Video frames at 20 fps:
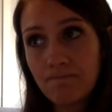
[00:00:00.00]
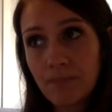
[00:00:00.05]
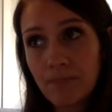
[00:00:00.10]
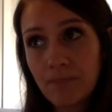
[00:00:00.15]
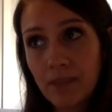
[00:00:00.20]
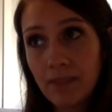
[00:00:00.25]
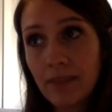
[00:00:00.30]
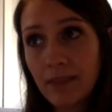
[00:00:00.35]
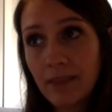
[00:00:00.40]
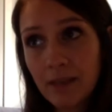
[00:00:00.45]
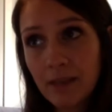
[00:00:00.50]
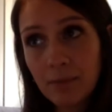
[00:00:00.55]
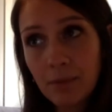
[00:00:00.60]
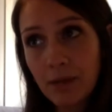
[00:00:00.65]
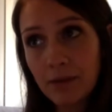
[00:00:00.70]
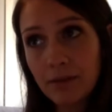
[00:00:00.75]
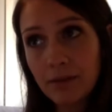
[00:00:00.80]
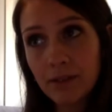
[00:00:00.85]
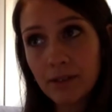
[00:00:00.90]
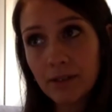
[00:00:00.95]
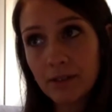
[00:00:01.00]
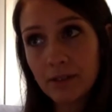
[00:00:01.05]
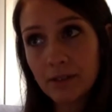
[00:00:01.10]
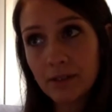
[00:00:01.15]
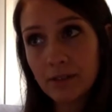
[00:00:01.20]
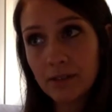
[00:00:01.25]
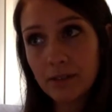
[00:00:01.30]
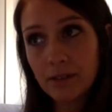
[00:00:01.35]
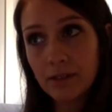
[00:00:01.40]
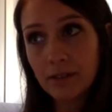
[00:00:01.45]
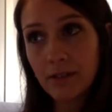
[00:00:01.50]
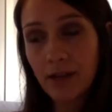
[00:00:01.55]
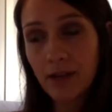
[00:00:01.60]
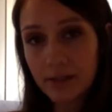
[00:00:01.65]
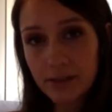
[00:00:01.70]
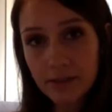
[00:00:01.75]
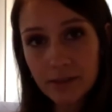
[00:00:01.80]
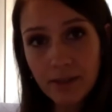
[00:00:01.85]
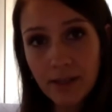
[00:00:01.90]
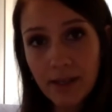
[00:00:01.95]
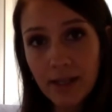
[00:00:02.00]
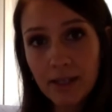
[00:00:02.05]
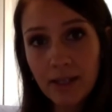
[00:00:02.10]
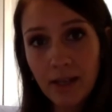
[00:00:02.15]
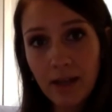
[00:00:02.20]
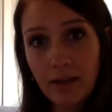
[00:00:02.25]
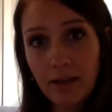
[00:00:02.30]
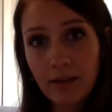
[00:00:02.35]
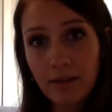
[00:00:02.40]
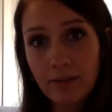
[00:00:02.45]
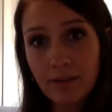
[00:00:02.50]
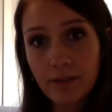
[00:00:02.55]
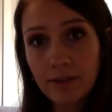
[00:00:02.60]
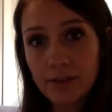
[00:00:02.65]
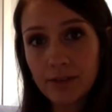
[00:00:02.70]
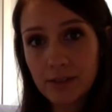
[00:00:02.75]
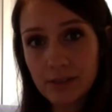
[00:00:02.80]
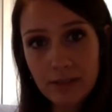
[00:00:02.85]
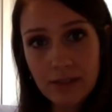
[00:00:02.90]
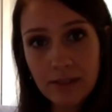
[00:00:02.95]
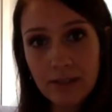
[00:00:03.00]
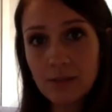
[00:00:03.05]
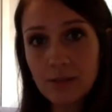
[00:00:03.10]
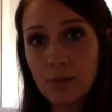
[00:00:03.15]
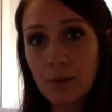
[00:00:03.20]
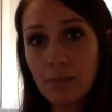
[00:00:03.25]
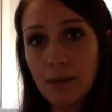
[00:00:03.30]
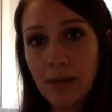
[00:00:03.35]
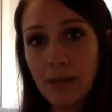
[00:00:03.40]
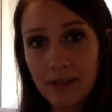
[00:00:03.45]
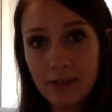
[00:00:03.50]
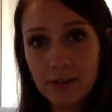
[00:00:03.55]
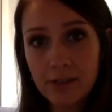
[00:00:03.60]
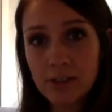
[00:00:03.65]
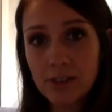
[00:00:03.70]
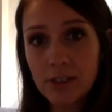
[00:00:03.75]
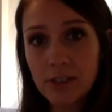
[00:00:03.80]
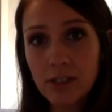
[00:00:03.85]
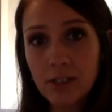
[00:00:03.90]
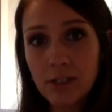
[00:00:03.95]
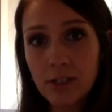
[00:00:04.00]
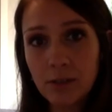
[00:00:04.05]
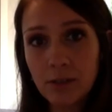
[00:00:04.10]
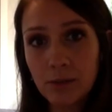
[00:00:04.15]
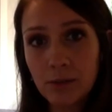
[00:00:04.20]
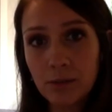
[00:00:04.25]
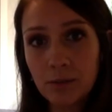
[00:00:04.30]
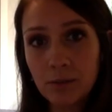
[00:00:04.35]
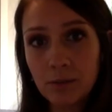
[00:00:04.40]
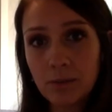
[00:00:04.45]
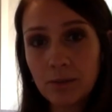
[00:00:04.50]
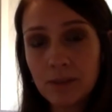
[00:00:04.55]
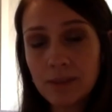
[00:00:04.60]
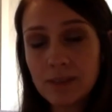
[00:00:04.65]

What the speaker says: Think about your underlying health, your disease, what matters to you, what's